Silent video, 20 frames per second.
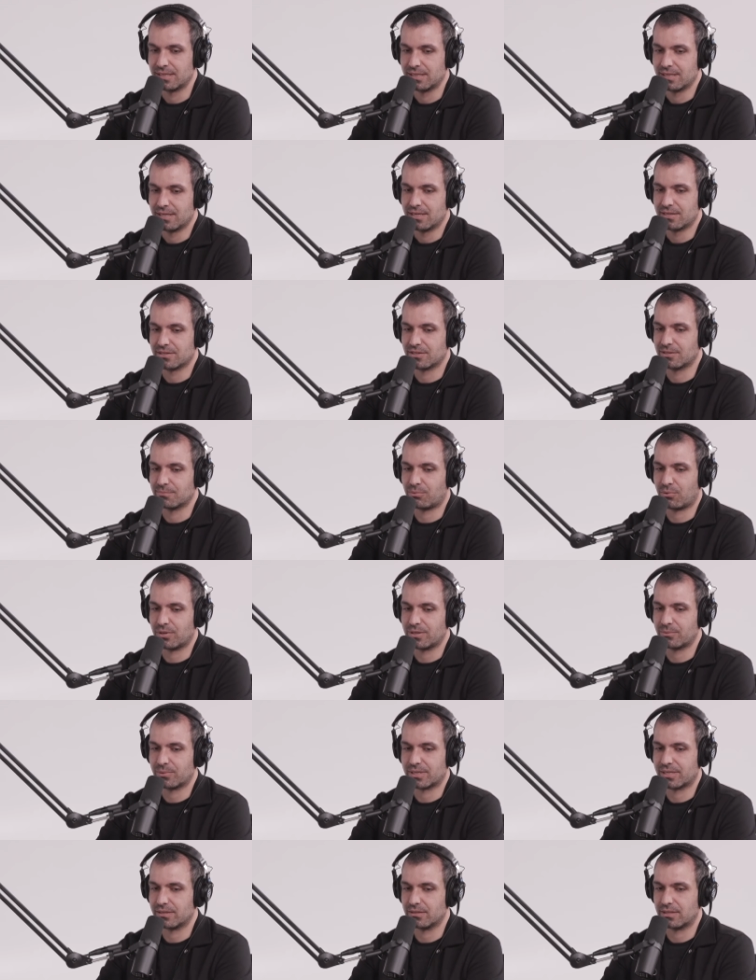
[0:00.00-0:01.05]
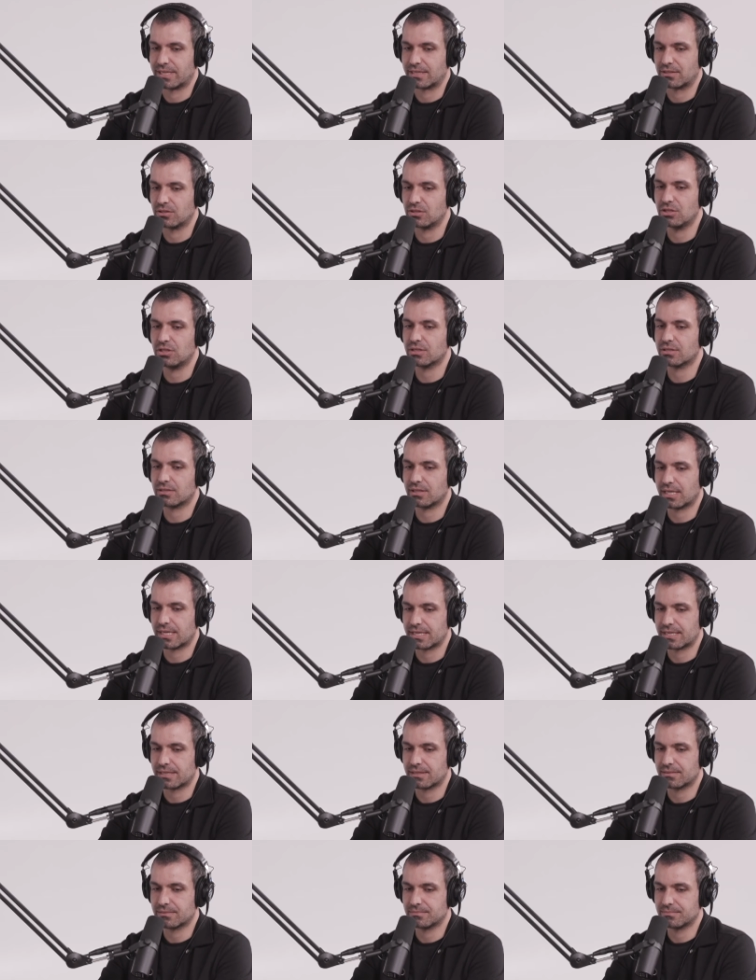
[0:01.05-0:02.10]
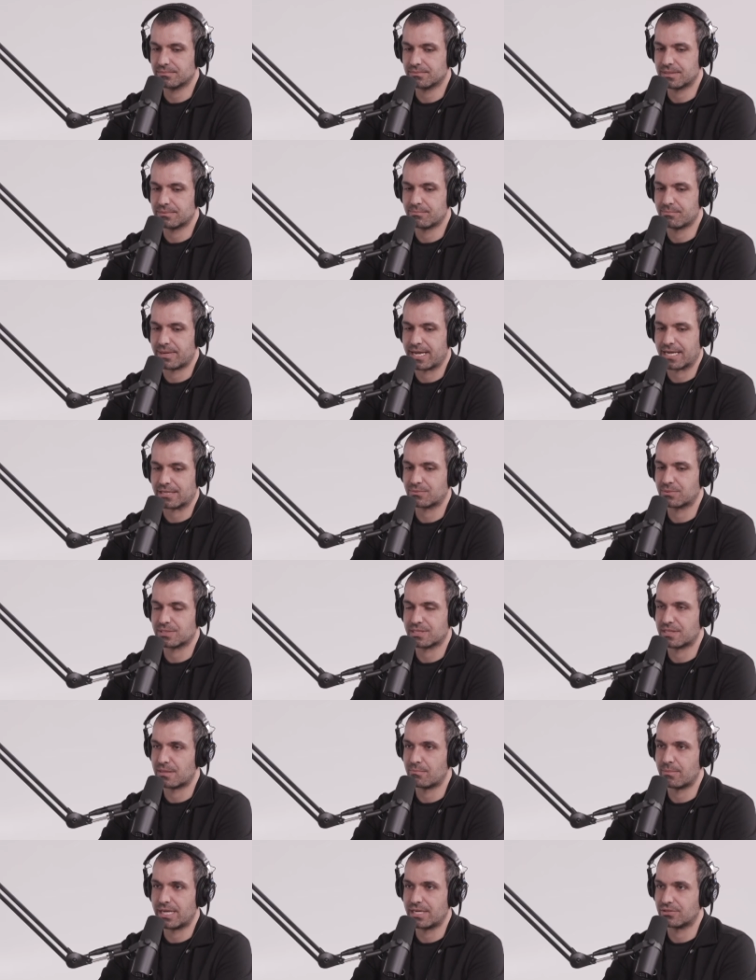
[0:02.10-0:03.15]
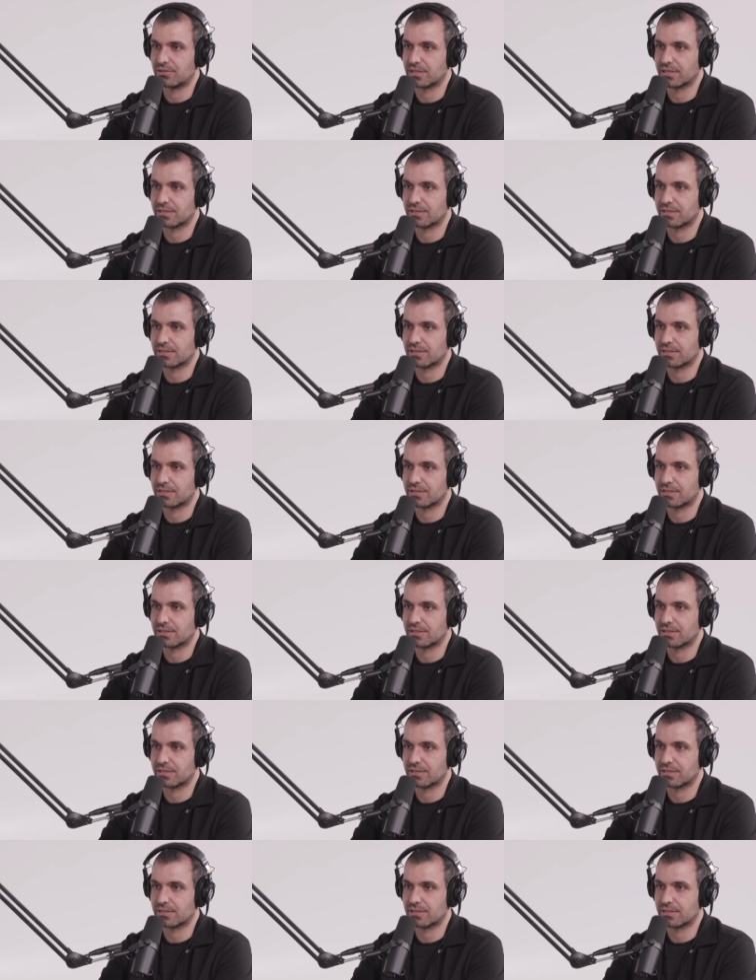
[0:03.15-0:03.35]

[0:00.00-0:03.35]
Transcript: to the point where it like looked like Max was in the Matrix.